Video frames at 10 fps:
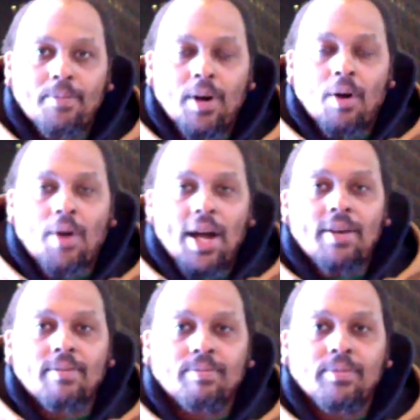All right,
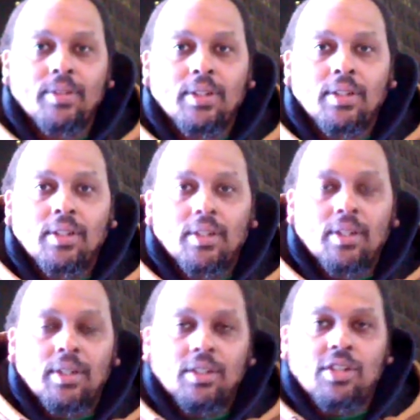
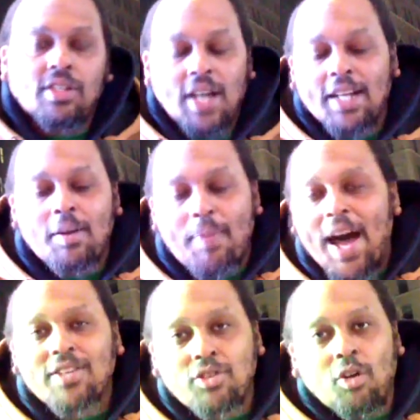just like the
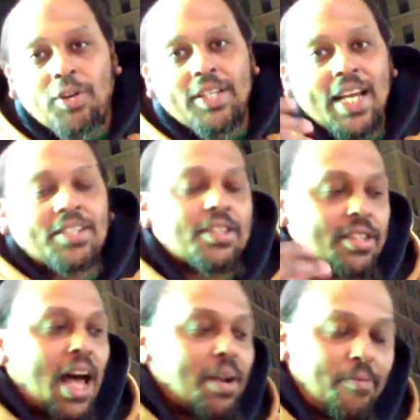Passover, that's a
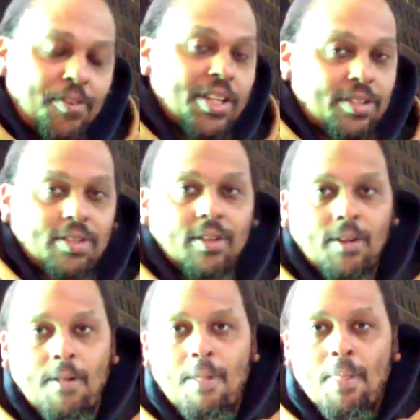solemn feast.
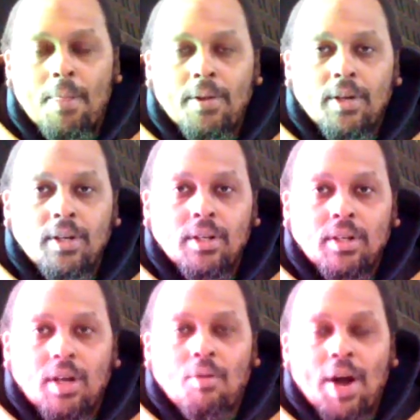
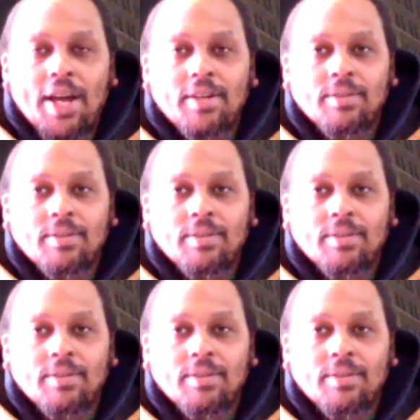All right,